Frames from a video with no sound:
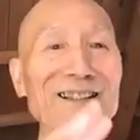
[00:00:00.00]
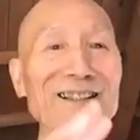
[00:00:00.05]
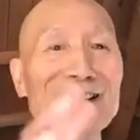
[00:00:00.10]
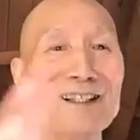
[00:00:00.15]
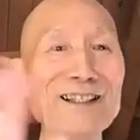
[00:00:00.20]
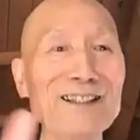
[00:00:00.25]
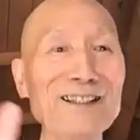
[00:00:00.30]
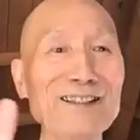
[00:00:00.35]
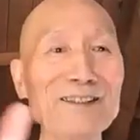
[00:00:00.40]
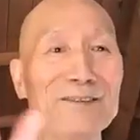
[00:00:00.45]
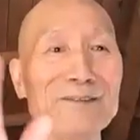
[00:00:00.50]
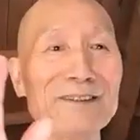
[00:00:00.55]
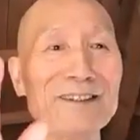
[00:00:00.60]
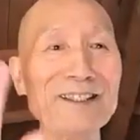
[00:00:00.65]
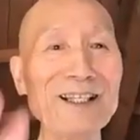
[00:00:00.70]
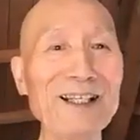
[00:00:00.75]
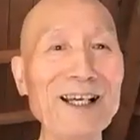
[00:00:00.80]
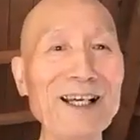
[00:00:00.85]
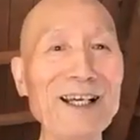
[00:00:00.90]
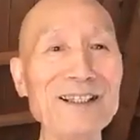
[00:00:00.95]
kind of
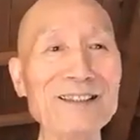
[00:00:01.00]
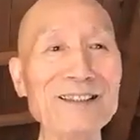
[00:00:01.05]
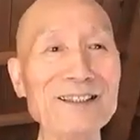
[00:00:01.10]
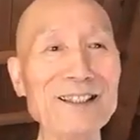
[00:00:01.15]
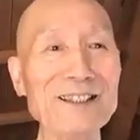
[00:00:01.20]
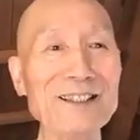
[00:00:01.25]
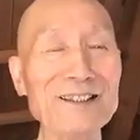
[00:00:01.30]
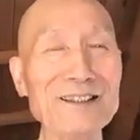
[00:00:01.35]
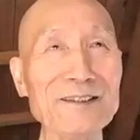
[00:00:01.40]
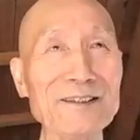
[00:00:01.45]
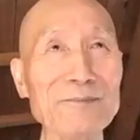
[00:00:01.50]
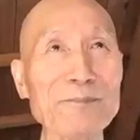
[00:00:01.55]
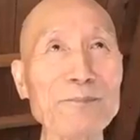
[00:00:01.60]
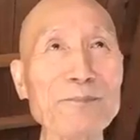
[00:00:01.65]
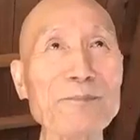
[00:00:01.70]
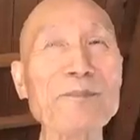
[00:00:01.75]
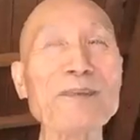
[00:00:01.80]
existence.